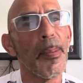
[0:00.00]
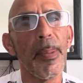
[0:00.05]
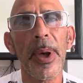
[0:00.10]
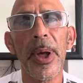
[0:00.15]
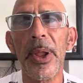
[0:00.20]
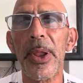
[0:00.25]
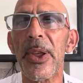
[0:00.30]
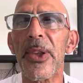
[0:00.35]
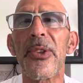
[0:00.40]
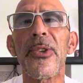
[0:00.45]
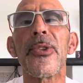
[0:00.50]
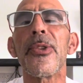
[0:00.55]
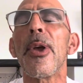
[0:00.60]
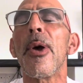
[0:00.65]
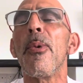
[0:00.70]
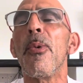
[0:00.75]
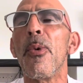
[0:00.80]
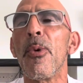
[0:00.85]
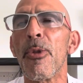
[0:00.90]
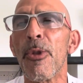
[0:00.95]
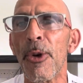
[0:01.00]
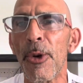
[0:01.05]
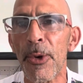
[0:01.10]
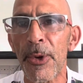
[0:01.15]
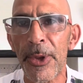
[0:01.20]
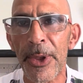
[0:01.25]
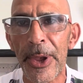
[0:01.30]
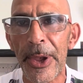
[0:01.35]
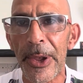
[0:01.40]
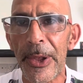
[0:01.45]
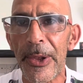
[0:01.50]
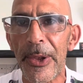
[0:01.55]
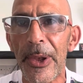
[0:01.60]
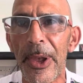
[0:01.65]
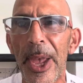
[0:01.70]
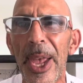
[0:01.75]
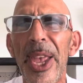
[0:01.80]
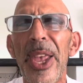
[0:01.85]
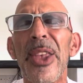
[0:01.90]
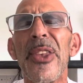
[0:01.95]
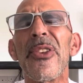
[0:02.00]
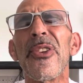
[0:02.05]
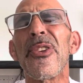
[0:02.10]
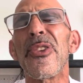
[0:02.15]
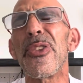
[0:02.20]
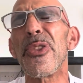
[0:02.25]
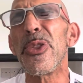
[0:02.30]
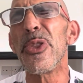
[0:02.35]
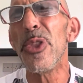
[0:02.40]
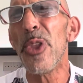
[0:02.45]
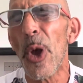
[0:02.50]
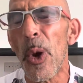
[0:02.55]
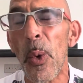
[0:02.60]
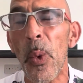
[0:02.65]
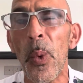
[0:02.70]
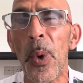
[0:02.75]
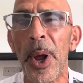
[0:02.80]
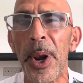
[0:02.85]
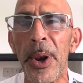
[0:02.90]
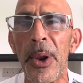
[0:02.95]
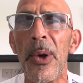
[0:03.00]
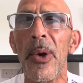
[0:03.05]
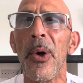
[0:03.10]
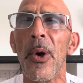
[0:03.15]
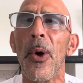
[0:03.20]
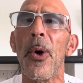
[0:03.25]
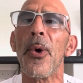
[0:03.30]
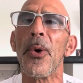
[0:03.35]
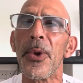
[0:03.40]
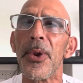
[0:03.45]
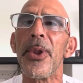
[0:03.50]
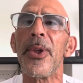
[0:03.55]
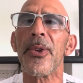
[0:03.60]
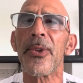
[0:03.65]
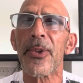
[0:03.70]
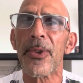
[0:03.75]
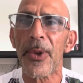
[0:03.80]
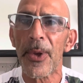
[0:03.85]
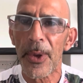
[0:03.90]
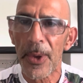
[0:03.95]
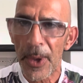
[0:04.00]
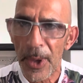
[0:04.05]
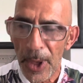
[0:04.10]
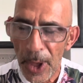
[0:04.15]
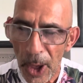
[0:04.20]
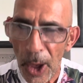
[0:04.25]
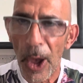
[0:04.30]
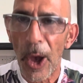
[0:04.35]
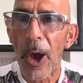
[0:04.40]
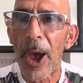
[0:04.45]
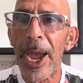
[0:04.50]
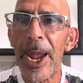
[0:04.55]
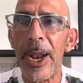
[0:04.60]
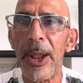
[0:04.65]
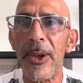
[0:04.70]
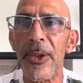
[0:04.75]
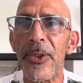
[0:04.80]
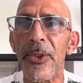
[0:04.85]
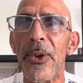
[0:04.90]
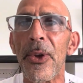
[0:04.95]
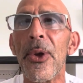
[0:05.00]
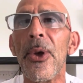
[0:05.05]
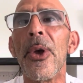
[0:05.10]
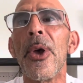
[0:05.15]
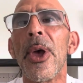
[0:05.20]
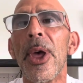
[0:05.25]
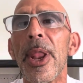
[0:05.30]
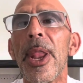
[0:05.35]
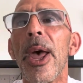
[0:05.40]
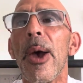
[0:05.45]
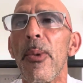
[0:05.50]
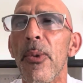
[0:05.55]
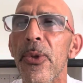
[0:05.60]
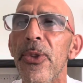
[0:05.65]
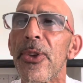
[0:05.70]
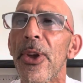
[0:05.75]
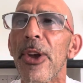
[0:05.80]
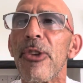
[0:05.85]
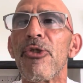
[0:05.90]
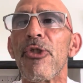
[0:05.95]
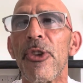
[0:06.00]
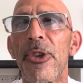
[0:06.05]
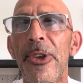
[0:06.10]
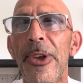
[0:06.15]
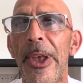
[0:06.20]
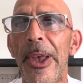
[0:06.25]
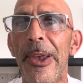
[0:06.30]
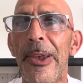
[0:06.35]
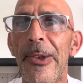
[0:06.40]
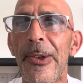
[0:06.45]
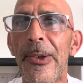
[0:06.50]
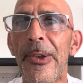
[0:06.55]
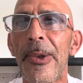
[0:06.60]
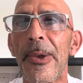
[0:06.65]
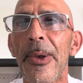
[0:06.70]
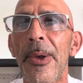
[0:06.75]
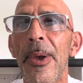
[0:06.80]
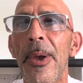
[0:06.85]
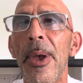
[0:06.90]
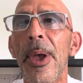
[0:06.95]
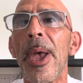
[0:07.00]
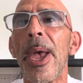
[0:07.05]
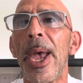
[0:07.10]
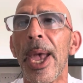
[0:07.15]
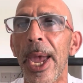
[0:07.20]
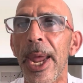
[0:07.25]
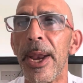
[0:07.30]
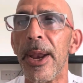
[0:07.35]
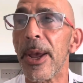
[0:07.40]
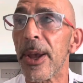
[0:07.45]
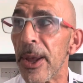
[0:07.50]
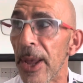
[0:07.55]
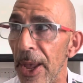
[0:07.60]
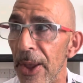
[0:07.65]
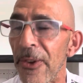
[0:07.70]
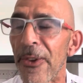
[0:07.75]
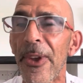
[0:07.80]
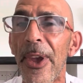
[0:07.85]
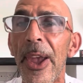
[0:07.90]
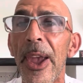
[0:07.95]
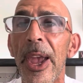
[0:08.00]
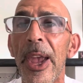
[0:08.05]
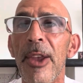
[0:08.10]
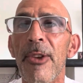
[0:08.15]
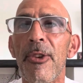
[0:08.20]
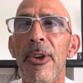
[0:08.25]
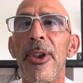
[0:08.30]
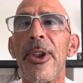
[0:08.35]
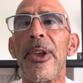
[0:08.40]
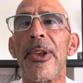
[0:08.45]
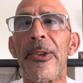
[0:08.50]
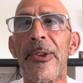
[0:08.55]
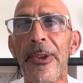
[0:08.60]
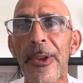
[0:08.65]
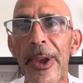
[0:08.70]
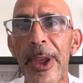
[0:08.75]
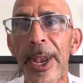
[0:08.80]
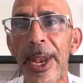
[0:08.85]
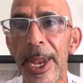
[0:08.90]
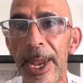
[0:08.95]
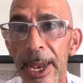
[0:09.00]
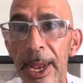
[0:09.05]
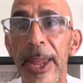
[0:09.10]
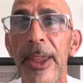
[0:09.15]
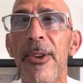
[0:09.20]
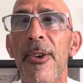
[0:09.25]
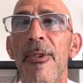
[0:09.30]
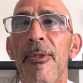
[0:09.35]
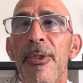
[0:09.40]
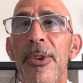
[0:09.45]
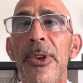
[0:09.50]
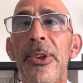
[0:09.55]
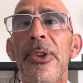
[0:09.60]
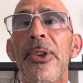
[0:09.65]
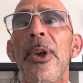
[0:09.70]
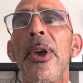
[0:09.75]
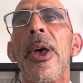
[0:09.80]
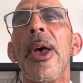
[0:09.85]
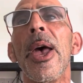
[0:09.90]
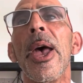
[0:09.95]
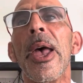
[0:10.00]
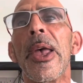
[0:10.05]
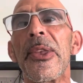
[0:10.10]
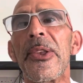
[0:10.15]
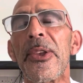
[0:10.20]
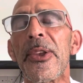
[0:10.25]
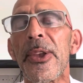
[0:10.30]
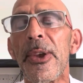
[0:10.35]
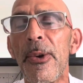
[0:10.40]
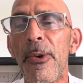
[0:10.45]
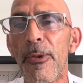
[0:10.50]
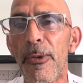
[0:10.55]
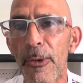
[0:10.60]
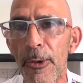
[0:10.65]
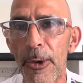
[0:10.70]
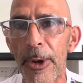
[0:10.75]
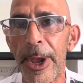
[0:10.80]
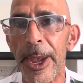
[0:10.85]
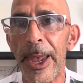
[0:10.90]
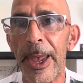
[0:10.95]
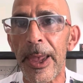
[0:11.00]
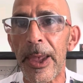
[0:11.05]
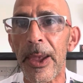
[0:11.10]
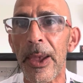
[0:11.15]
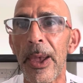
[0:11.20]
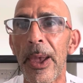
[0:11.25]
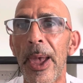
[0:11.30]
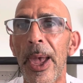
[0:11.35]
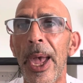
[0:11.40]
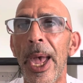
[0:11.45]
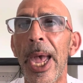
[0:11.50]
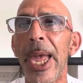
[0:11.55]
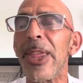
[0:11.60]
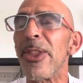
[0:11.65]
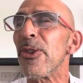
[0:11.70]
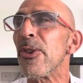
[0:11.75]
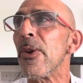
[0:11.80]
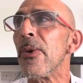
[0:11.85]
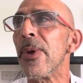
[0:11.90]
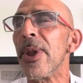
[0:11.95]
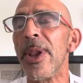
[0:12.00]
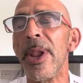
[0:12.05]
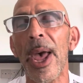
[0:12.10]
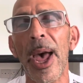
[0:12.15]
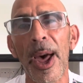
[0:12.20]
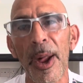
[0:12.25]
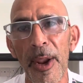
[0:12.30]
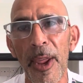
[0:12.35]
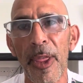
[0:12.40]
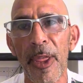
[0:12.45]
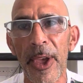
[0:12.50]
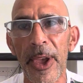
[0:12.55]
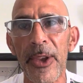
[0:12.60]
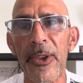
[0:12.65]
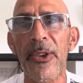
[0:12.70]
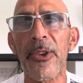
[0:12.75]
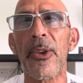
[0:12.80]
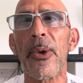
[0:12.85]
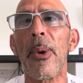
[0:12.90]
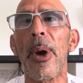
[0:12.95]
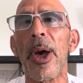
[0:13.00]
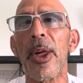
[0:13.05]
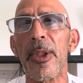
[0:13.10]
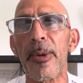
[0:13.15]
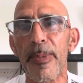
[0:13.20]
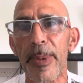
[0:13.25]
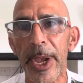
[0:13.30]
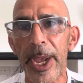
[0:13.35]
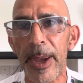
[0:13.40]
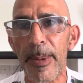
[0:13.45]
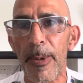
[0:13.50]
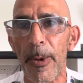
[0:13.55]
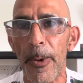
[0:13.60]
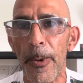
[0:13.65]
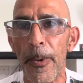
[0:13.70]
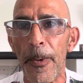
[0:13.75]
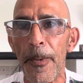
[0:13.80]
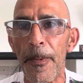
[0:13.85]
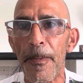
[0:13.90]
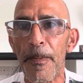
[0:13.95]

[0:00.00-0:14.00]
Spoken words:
But there's no authorities. There's no one on this island that would touch this case. And the estate agent is sitting in his office and still free and doing other things to other people.